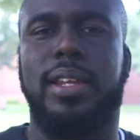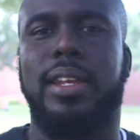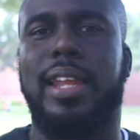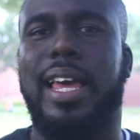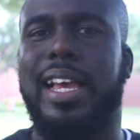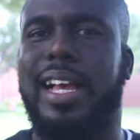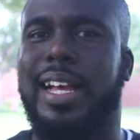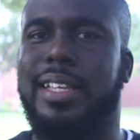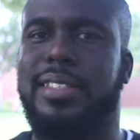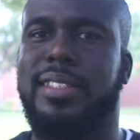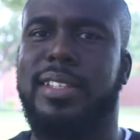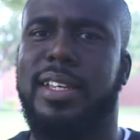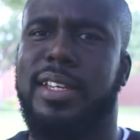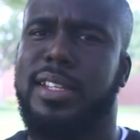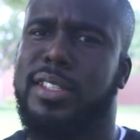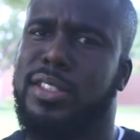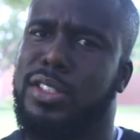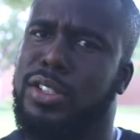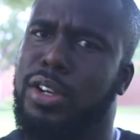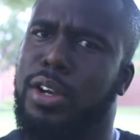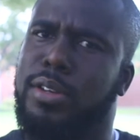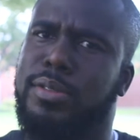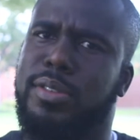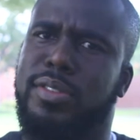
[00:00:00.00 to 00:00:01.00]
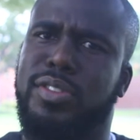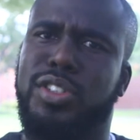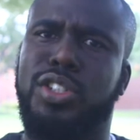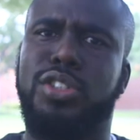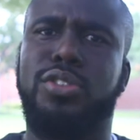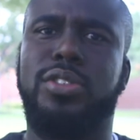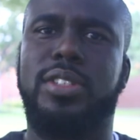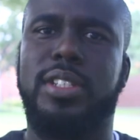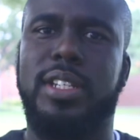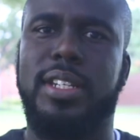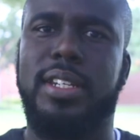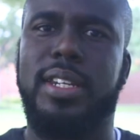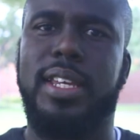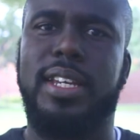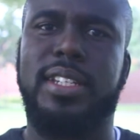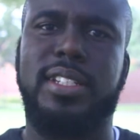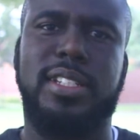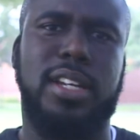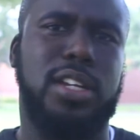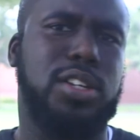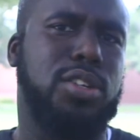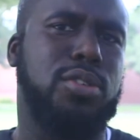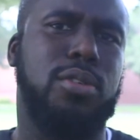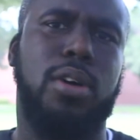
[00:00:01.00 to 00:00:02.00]
Like I said, in terms of choosing a niche,
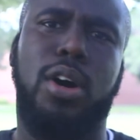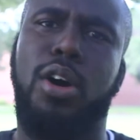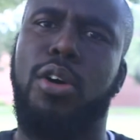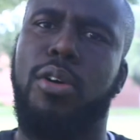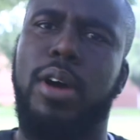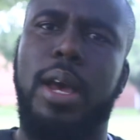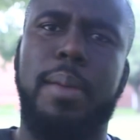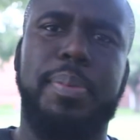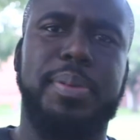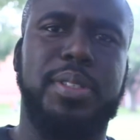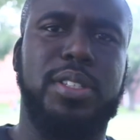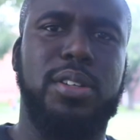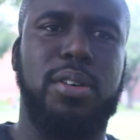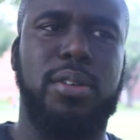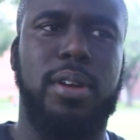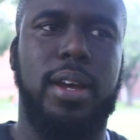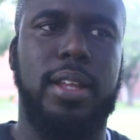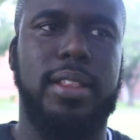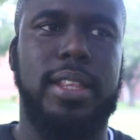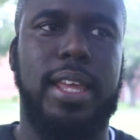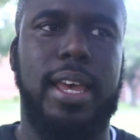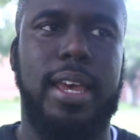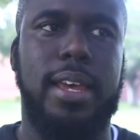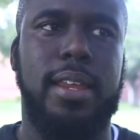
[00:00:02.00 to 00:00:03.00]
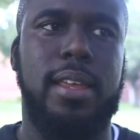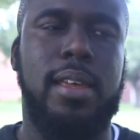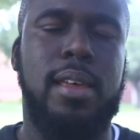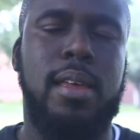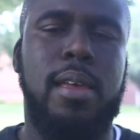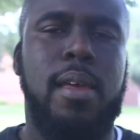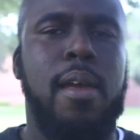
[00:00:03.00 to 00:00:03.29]
I'll do a whole episode on that.